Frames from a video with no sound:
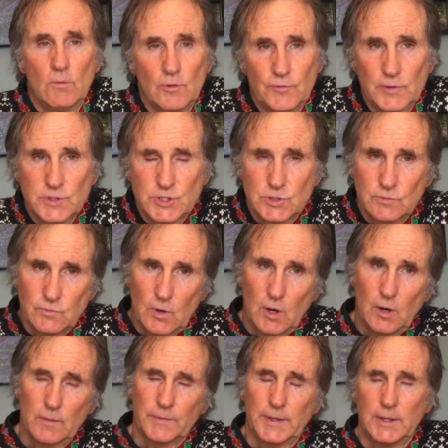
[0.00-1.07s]
Well, first of
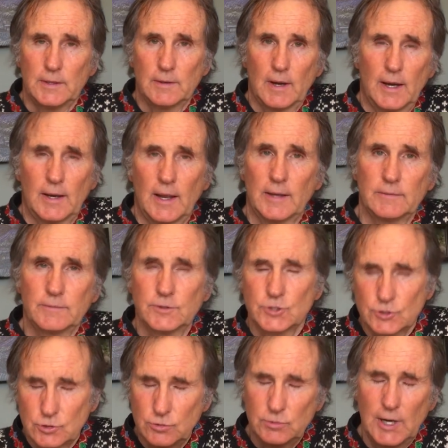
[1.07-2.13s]
all,
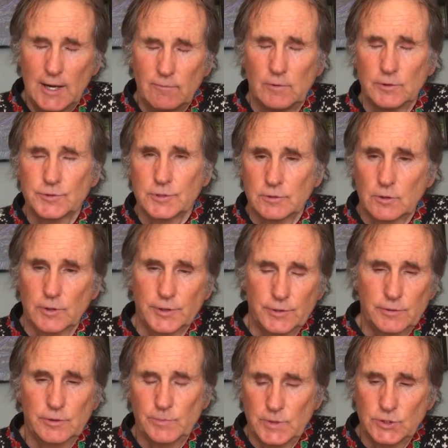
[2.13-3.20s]
there's two levels in
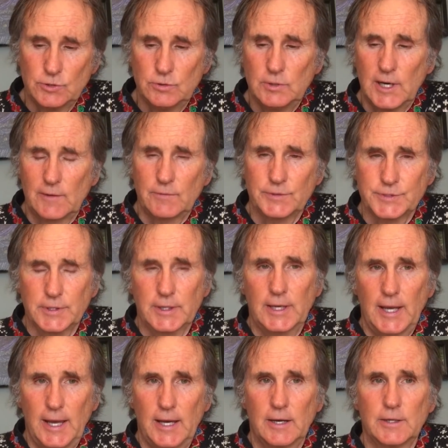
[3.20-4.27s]
order, and there'll be two levels on
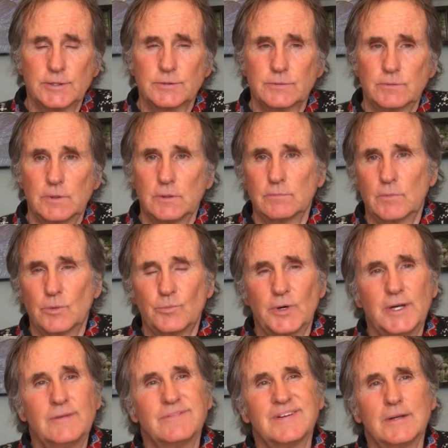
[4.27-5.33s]
chaos we'll
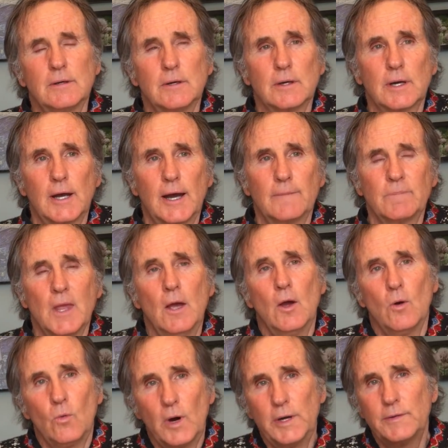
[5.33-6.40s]
briefly look at.
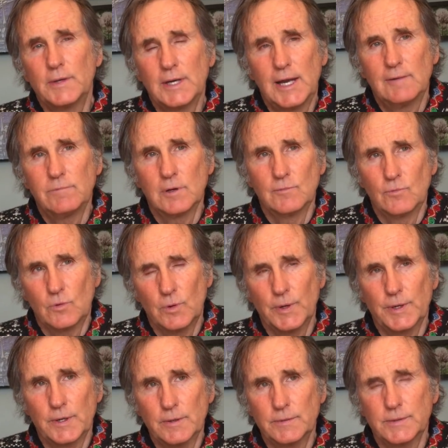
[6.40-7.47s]
One of the level of
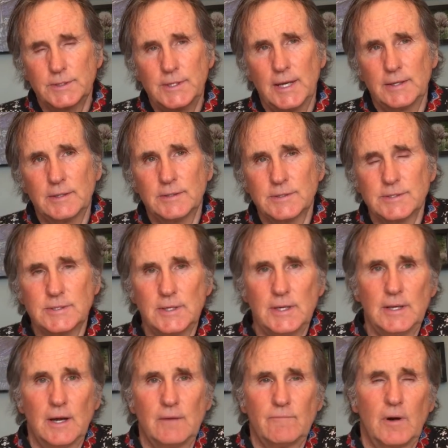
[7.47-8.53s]
order, the
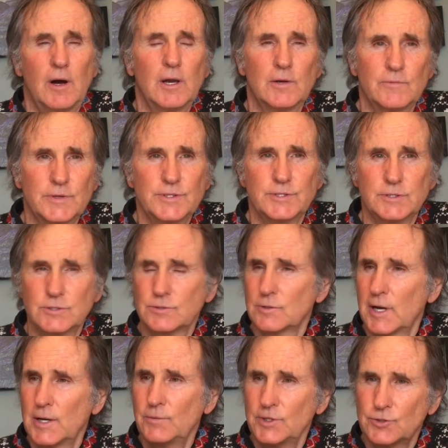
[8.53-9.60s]
tendency of all of us is
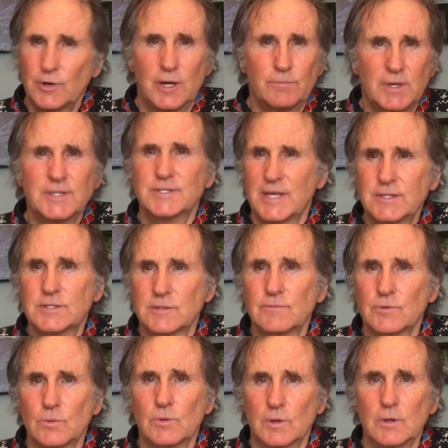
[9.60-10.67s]
we try and make sense
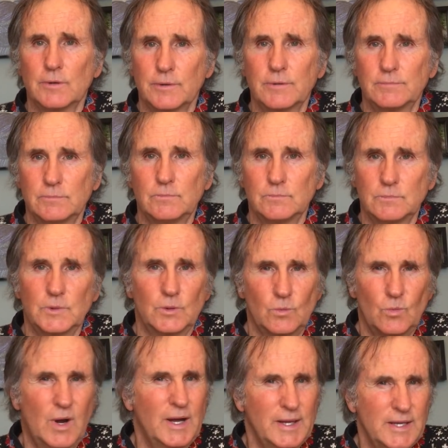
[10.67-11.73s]
of the world.
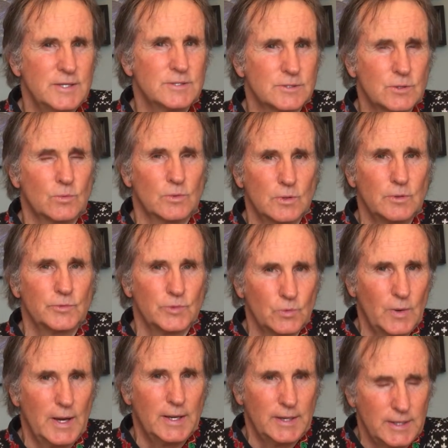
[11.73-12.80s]
Why is the world
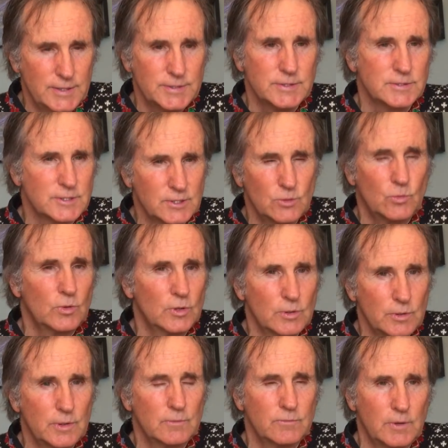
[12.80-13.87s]
the way it is? Is it a
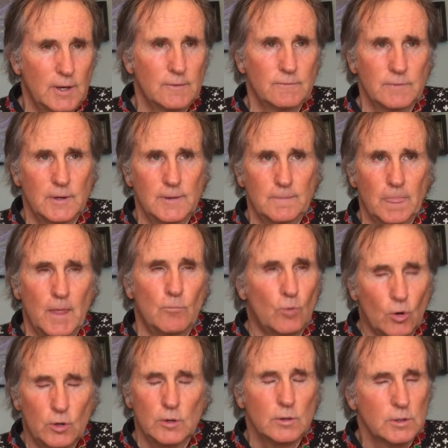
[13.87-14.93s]
world of
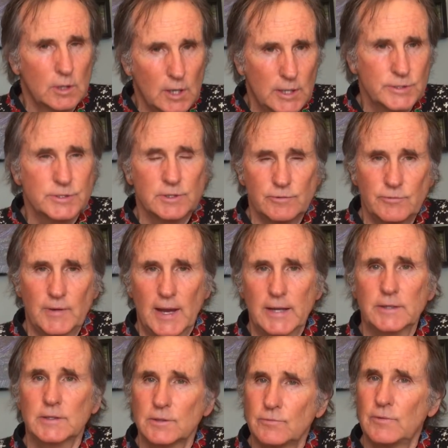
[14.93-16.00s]
moral cause and
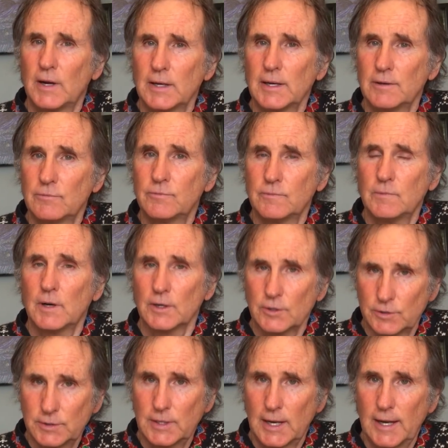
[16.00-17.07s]
effect? If I live a
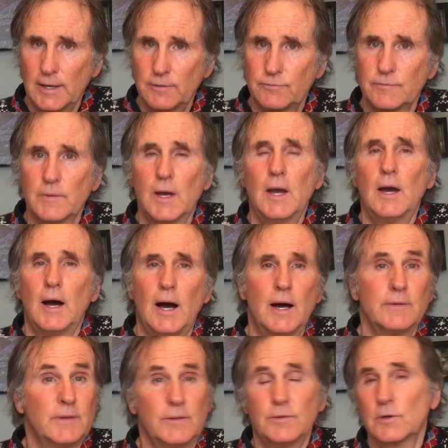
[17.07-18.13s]
good life,
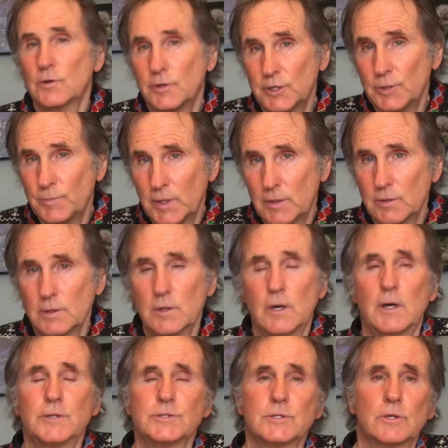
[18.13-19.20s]
then there are going to be good
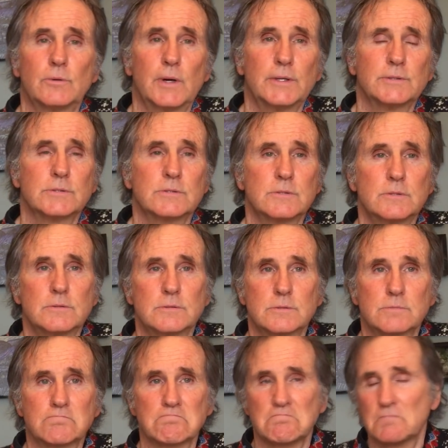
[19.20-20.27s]

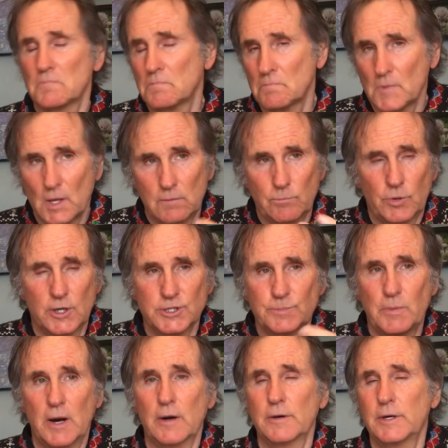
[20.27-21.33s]
consequences.
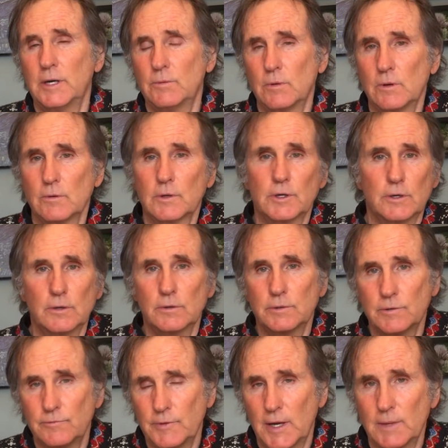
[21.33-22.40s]
Prosperity will
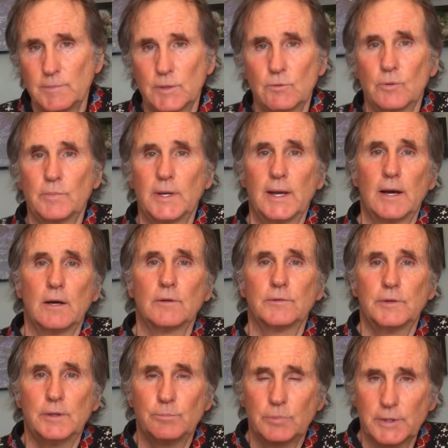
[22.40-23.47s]
occur, the family will be
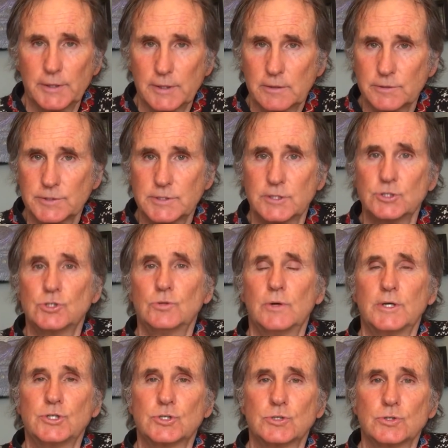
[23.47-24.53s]
healthy, political
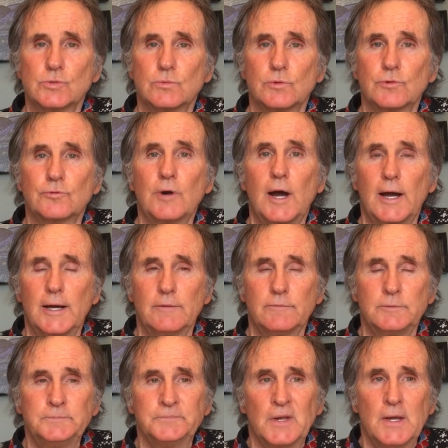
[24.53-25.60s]
situations will thrive.